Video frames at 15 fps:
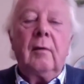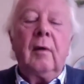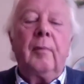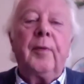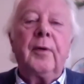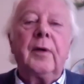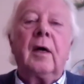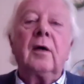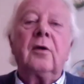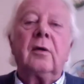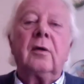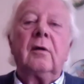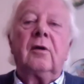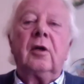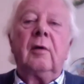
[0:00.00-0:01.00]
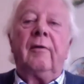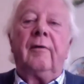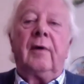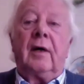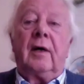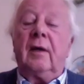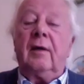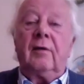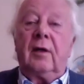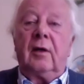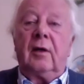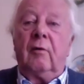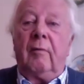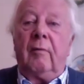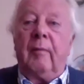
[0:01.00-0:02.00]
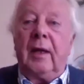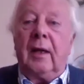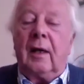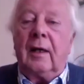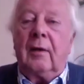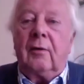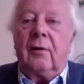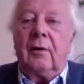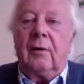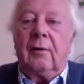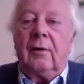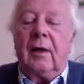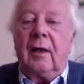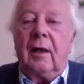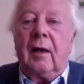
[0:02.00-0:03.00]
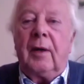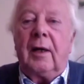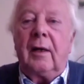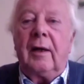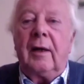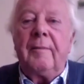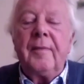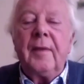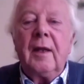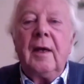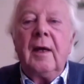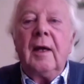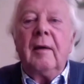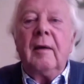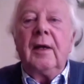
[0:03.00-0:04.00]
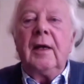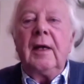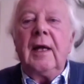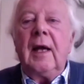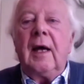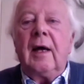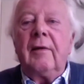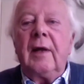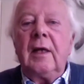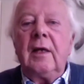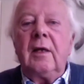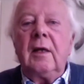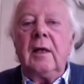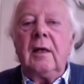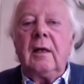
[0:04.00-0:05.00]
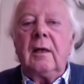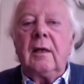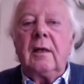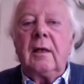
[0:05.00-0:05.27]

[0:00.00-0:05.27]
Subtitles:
the production supervisor, nothing to do with me, I couldn't do anything about it. But anyhow, they did